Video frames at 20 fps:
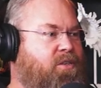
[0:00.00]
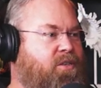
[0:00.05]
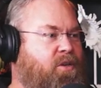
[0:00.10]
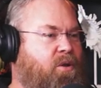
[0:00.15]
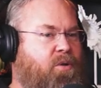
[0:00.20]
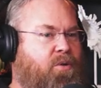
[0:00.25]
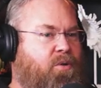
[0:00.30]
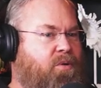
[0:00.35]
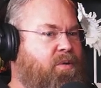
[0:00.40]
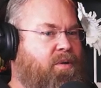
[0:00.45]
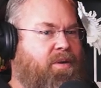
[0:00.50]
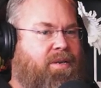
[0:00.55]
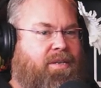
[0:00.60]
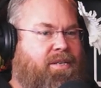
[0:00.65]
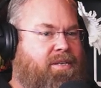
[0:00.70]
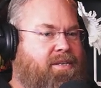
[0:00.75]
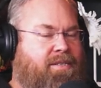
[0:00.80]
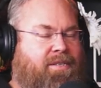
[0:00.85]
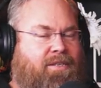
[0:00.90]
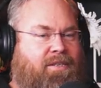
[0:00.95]
So
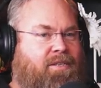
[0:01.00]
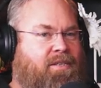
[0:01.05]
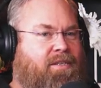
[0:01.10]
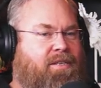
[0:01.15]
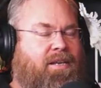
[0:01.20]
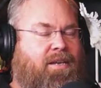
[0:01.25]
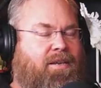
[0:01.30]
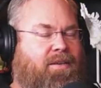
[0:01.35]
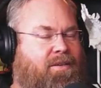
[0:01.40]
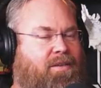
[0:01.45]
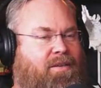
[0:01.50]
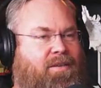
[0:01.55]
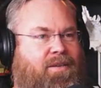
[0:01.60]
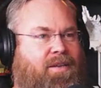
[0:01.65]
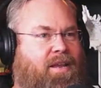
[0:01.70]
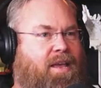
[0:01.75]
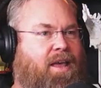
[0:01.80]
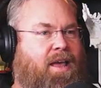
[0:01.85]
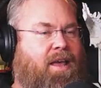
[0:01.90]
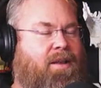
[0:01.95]
just
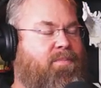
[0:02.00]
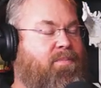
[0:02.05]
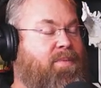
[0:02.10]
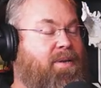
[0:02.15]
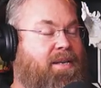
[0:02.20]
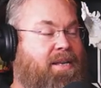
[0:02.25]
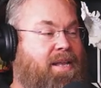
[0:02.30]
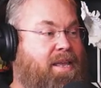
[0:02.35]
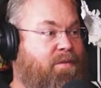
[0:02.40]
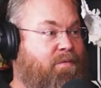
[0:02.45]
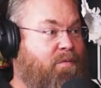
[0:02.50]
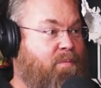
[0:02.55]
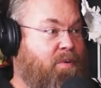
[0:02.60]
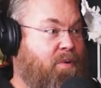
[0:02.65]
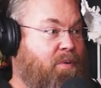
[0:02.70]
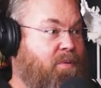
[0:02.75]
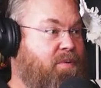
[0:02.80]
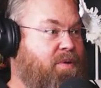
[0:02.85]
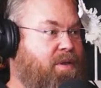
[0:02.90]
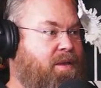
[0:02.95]

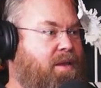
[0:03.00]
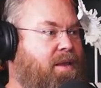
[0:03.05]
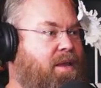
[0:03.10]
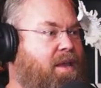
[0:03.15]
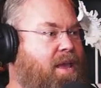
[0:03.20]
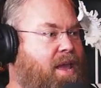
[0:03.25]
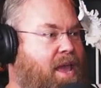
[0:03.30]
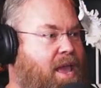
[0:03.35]
unbelievable, mm.